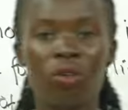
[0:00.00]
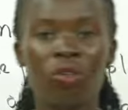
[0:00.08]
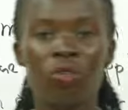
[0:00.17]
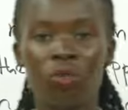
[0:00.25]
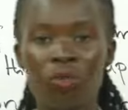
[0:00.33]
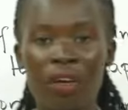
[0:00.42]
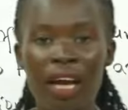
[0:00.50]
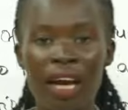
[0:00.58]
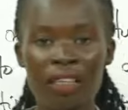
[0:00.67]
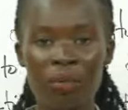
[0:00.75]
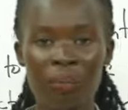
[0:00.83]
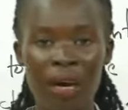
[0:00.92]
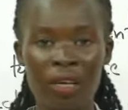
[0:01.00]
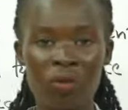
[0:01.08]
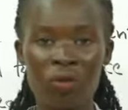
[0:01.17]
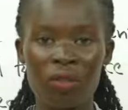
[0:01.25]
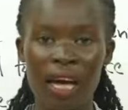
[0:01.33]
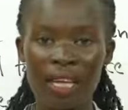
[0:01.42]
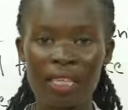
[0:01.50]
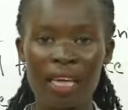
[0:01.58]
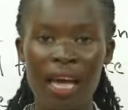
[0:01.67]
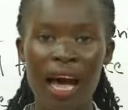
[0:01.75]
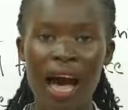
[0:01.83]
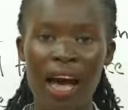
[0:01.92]
to react back to that
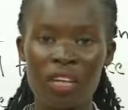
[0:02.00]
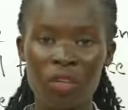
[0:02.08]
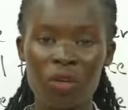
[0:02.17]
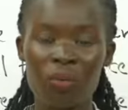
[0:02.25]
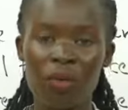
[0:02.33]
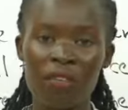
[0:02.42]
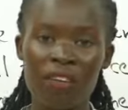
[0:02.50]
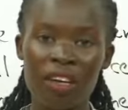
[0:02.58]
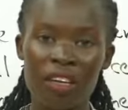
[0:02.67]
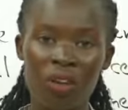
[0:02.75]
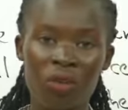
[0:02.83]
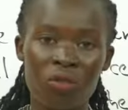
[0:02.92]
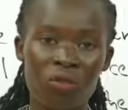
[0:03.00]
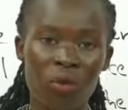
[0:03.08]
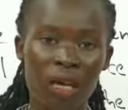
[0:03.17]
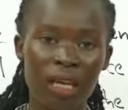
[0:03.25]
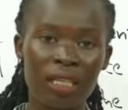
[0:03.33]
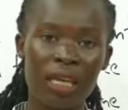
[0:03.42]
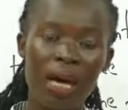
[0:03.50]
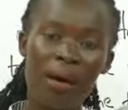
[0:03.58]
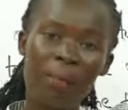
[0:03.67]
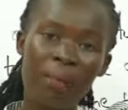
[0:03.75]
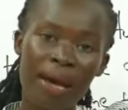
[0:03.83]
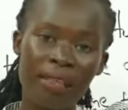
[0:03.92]
action provided onto it
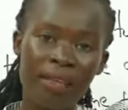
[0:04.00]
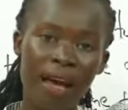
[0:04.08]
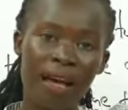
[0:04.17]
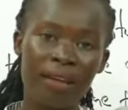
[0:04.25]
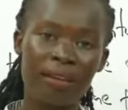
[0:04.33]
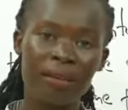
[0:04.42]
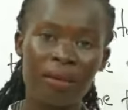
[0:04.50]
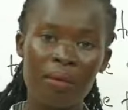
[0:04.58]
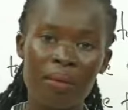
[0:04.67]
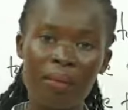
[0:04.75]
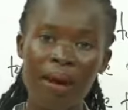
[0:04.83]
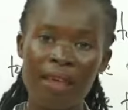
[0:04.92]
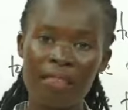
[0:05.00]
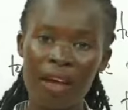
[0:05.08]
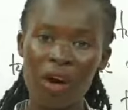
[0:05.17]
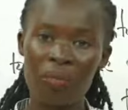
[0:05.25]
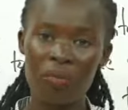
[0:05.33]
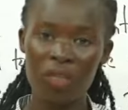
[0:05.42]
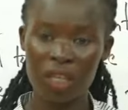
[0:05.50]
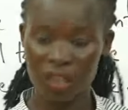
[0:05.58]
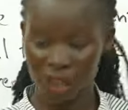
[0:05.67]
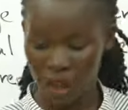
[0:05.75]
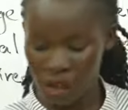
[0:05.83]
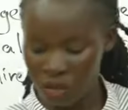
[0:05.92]
by the object.
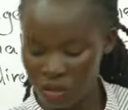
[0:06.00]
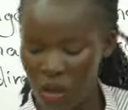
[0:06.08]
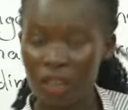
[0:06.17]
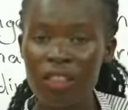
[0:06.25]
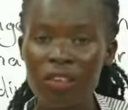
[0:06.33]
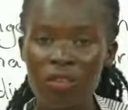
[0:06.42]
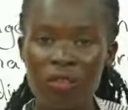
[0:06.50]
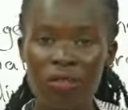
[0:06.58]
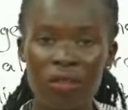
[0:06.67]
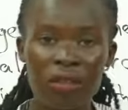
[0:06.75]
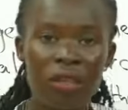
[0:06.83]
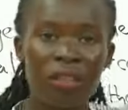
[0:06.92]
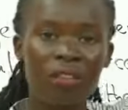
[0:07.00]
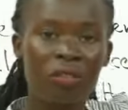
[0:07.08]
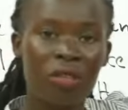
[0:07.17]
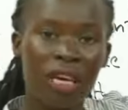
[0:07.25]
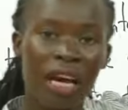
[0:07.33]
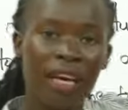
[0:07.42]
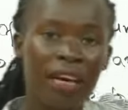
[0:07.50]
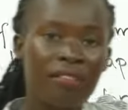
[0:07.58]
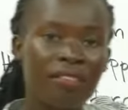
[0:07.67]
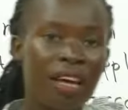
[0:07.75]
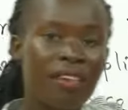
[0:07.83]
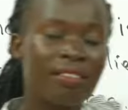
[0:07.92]
So this here
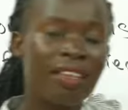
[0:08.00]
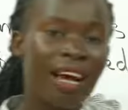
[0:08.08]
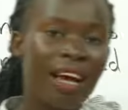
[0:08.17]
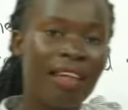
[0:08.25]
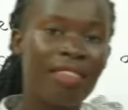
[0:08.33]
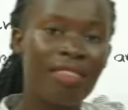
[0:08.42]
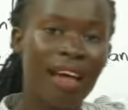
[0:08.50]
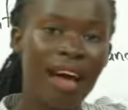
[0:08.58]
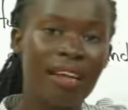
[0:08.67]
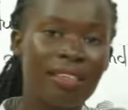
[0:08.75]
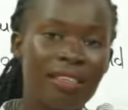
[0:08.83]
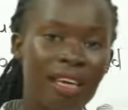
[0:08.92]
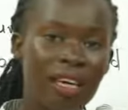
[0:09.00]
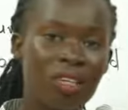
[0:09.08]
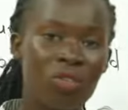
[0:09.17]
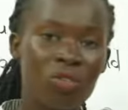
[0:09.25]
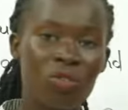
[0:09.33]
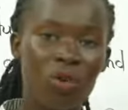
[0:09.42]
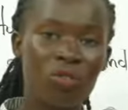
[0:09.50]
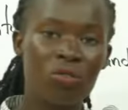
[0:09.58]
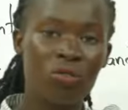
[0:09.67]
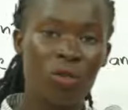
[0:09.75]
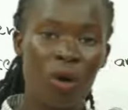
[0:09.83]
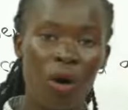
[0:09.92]
gives us the third Newton's
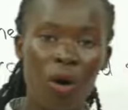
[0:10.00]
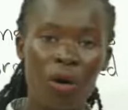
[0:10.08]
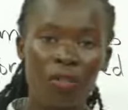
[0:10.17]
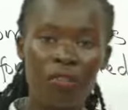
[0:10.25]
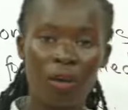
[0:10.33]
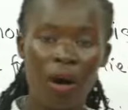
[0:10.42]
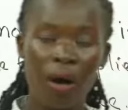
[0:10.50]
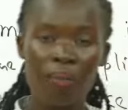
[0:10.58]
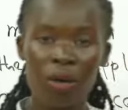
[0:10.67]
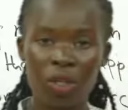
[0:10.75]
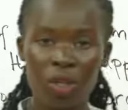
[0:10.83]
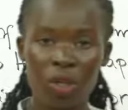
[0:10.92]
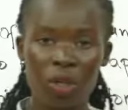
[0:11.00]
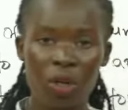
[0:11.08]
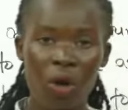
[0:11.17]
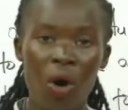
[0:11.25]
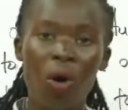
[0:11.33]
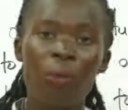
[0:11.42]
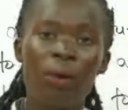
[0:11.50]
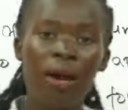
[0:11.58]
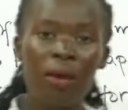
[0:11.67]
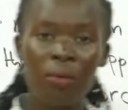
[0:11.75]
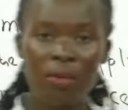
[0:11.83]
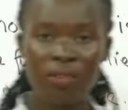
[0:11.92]
law of motion, where
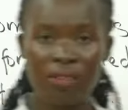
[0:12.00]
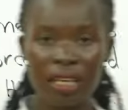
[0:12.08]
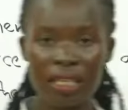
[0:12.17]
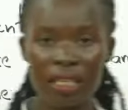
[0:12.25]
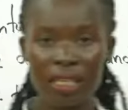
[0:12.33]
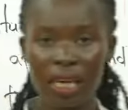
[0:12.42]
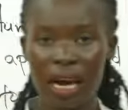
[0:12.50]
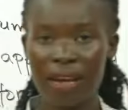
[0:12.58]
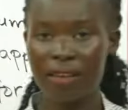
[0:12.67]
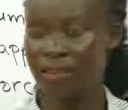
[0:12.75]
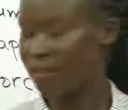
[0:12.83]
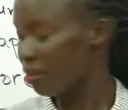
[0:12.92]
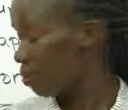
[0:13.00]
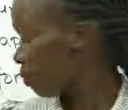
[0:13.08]
we state it as